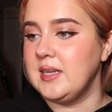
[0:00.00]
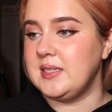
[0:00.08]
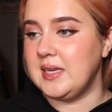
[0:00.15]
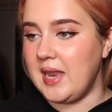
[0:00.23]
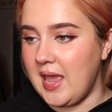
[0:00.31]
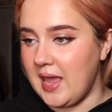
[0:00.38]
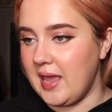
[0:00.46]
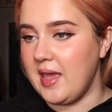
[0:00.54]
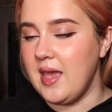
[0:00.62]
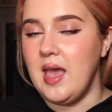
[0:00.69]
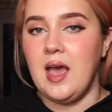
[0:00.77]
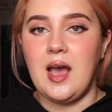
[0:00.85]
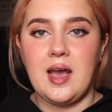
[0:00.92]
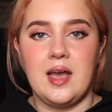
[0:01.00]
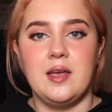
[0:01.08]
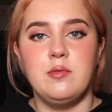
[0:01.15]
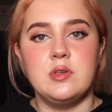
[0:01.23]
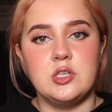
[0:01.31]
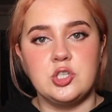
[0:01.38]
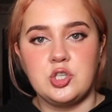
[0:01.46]
Today I
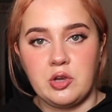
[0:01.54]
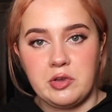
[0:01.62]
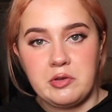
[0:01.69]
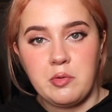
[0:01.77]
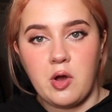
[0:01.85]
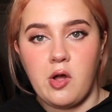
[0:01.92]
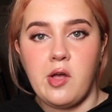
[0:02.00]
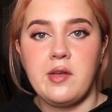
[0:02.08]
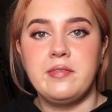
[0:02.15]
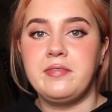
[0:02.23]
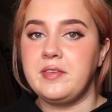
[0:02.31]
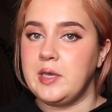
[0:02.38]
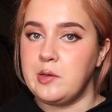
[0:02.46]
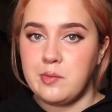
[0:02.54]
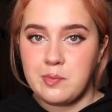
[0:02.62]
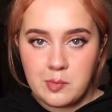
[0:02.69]
want to show you all a few